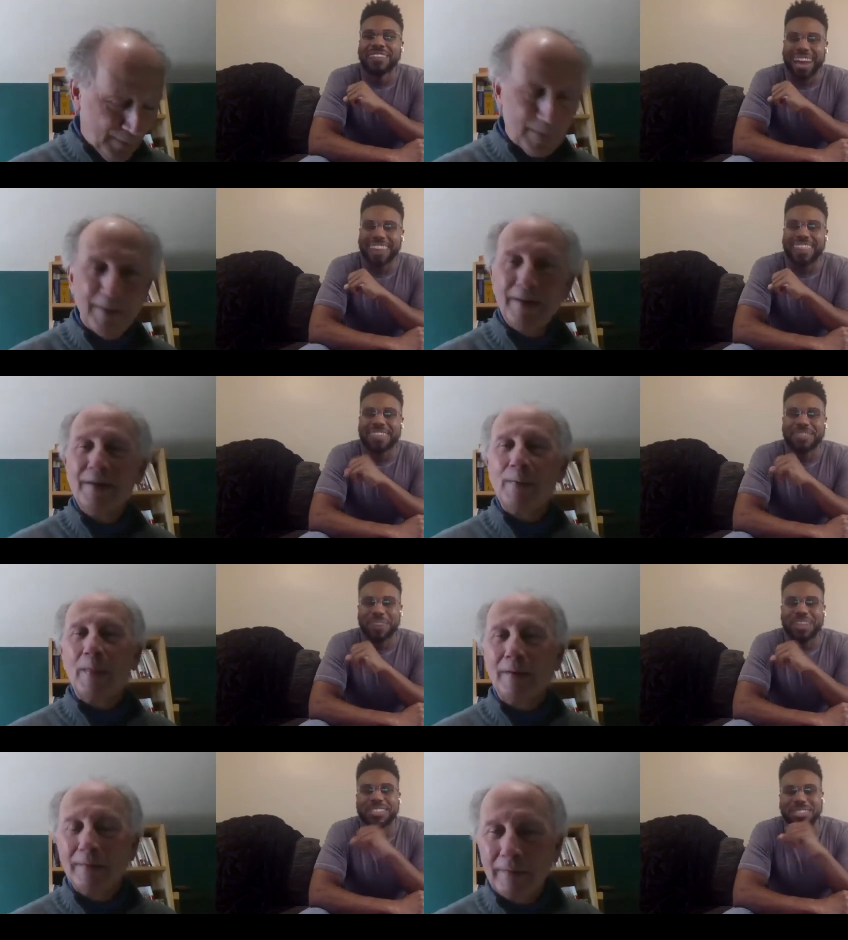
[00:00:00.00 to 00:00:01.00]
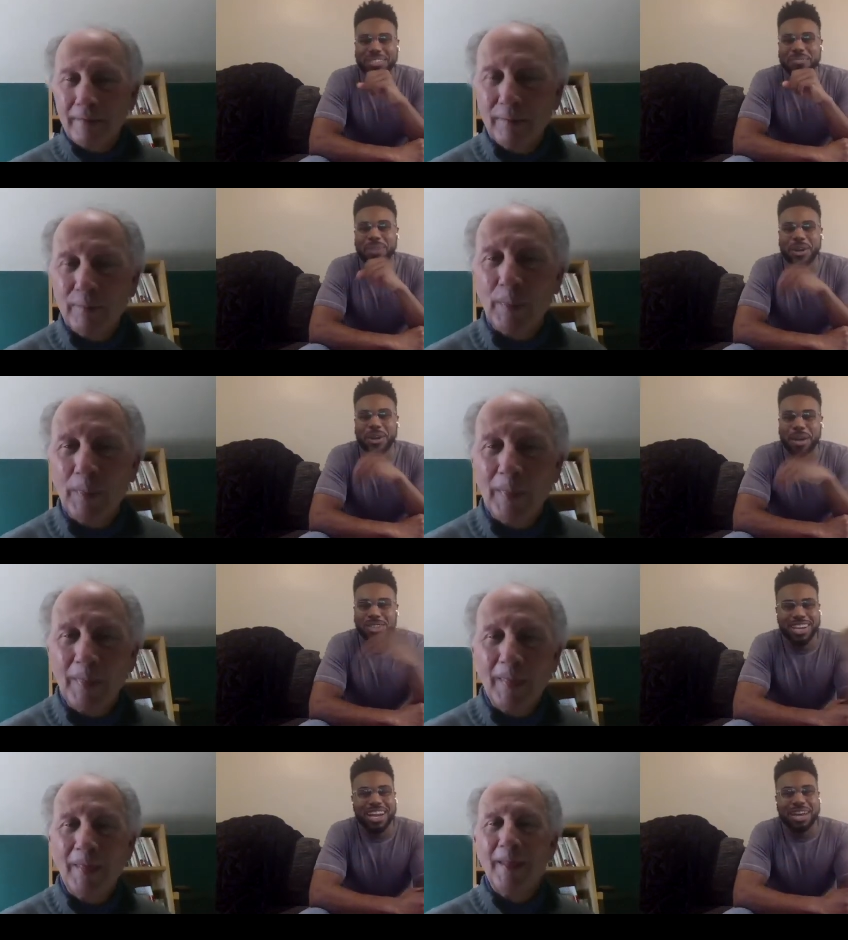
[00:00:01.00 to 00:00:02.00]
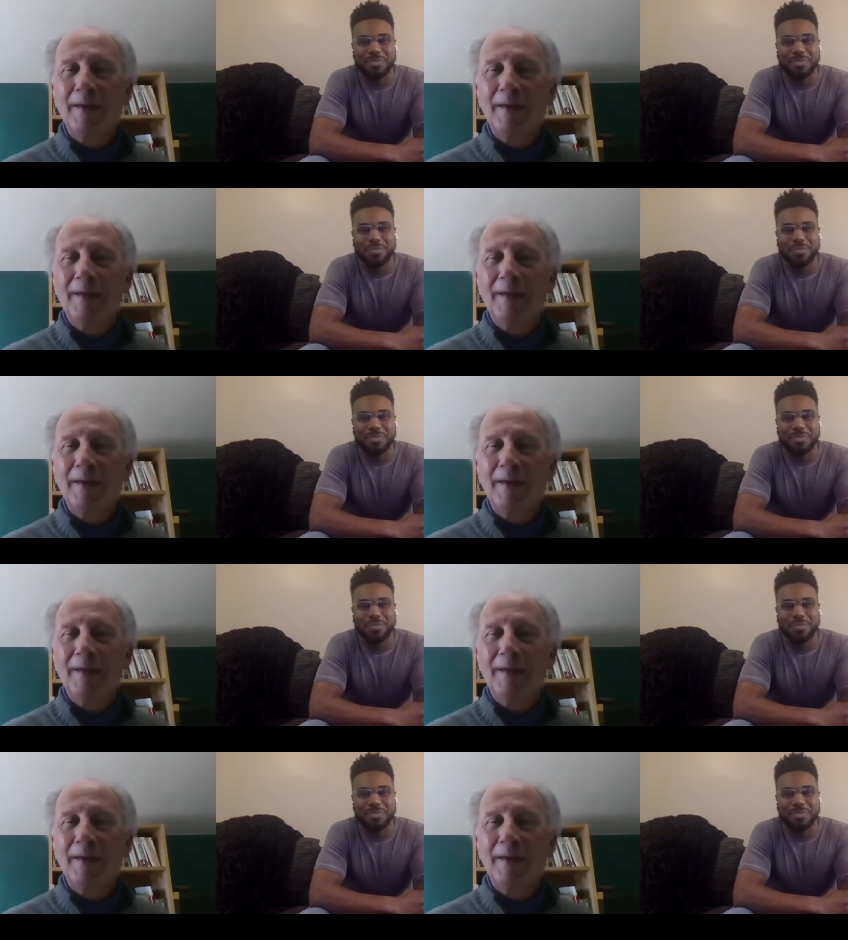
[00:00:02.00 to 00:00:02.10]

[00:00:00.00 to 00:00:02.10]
Speaker 1: well, I think we'll also do the poem. I'll shut up.